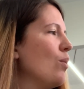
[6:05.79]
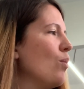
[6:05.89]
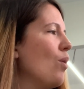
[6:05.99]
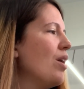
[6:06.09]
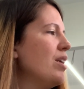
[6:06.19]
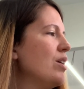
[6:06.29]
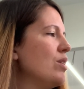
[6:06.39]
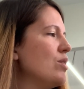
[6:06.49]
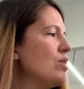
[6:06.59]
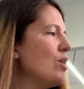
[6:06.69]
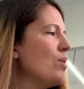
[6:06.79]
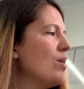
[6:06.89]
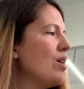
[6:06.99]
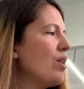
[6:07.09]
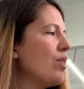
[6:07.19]
1, 2,
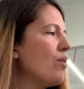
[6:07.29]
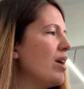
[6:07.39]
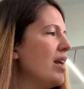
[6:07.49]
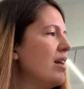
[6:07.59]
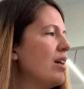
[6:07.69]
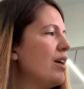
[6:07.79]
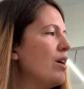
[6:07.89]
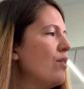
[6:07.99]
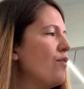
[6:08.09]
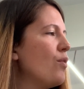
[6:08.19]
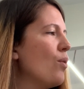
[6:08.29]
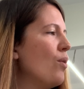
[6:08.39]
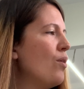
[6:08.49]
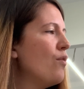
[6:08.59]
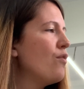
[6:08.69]
3,
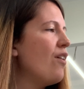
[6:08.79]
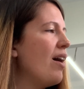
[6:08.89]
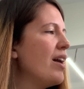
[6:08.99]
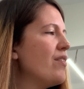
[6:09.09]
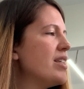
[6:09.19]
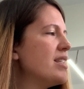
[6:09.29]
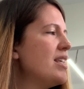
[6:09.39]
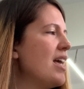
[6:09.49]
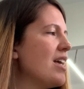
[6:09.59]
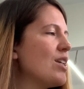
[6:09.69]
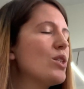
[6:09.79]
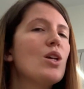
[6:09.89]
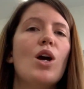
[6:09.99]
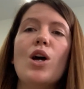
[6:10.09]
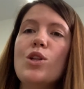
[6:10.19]
4, 5, 6.
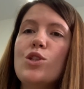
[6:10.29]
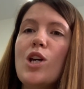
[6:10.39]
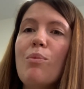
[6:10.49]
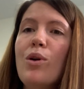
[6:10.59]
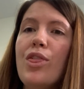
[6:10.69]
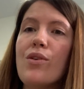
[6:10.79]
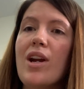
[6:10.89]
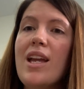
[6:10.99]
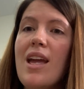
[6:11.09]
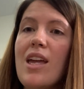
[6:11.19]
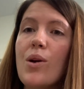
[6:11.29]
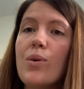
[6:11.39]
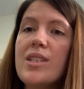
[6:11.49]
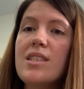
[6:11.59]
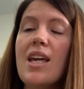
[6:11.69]
Double 3
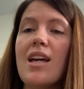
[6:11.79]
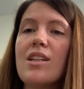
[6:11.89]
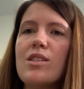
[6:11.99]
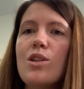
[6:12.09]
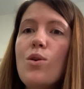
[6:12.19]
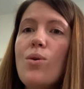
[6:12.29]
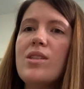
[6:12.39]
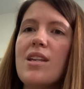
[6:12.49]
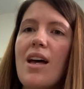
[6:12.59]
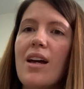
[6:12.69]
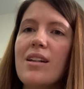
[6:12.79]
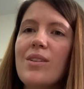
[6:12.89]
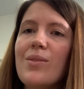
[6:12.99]
equals 6. Your turn.